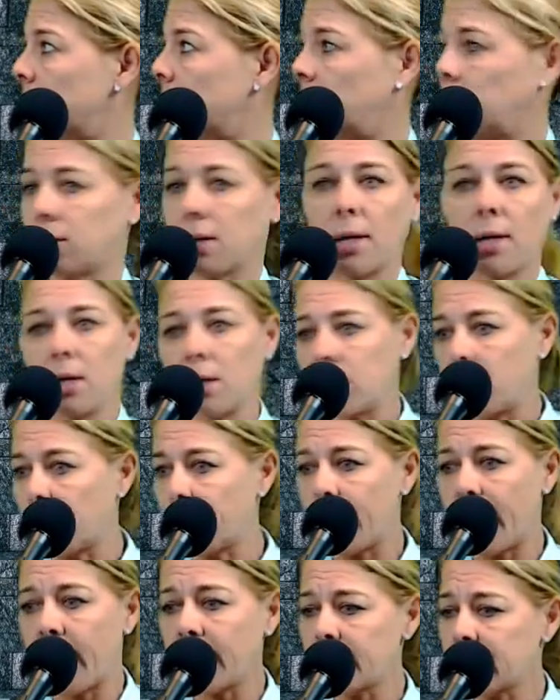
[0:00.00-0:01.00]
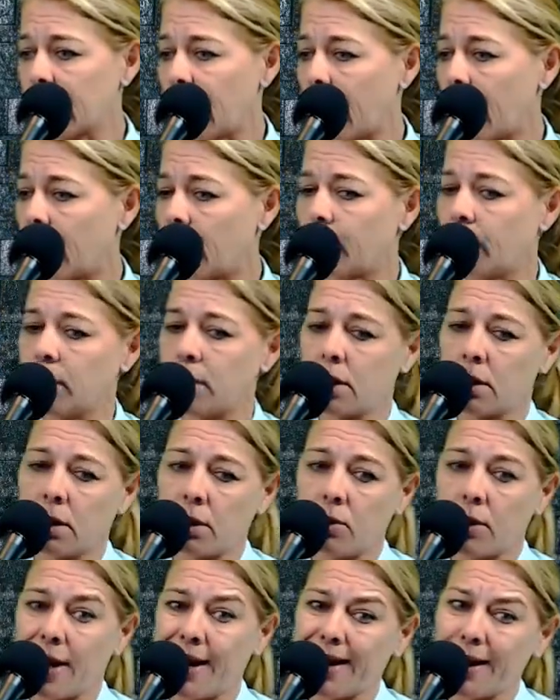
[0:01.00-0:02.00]
Because I could get past that. But, you
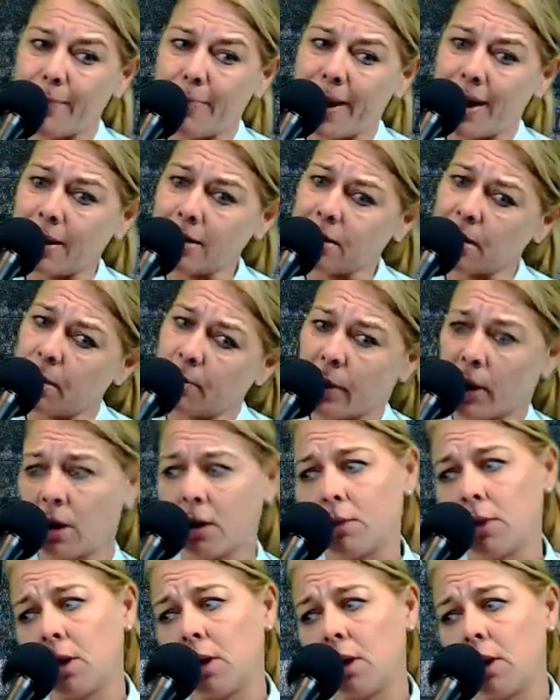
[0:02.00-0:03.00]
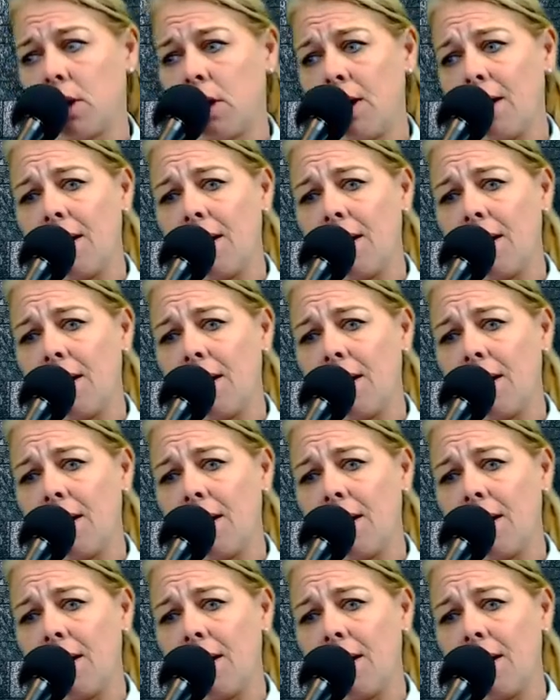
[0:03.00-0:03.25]
can't get past the abandonment